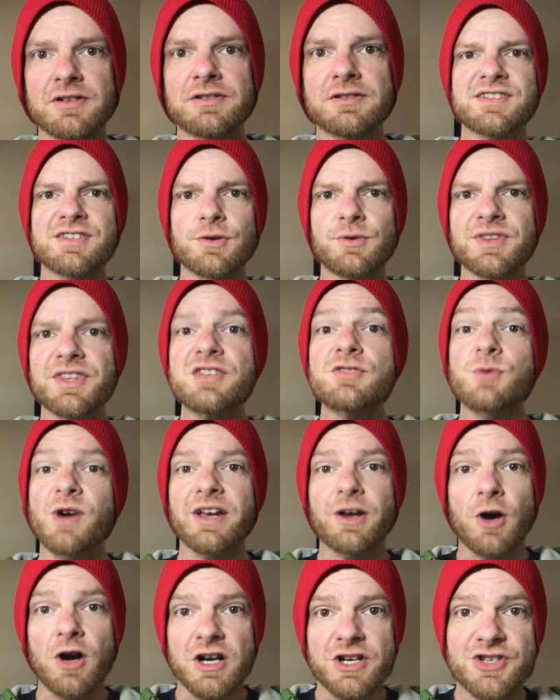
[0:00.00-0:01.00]
So in this
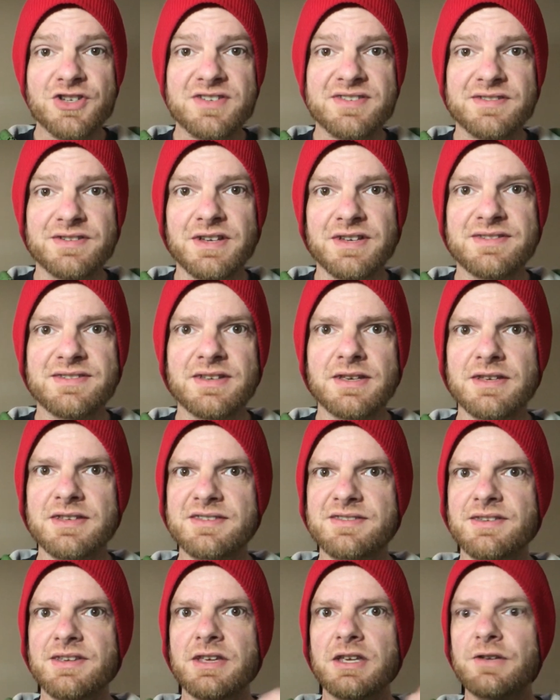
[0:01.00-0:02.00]
way, consciousness
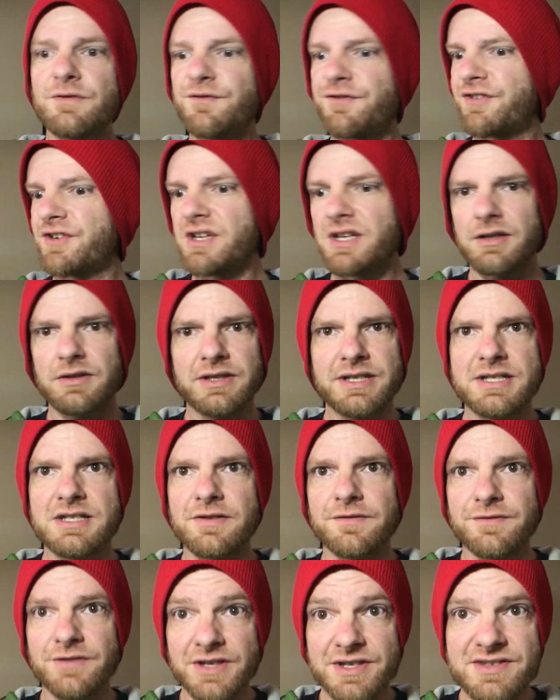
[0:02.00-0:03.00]
is infinitely
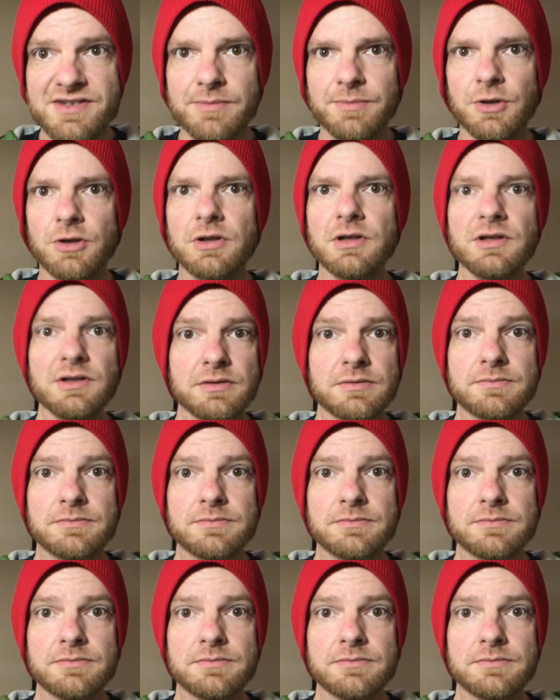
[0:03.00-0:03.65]
divisible.